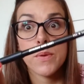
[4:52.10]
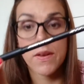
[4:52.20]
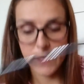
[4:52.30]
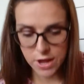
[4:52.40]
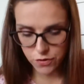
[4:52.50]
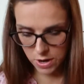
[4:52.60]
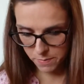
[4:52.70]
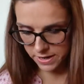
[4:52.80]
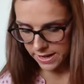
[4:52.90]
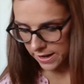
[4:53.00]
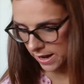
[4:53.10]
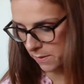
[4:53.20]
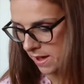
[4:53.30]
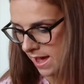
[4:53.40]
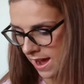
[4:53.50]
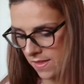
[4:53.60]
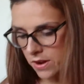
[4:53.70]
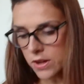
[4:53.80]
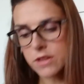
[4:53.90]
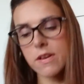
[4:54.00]
Give that a try and we'll let you know. And
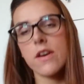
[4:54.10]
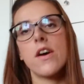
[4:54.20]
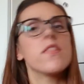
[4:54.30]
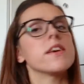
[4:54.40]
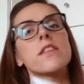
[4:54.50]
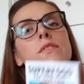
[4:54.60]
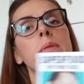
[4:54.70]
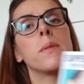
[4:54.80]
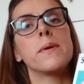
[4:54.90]
then also I got this from the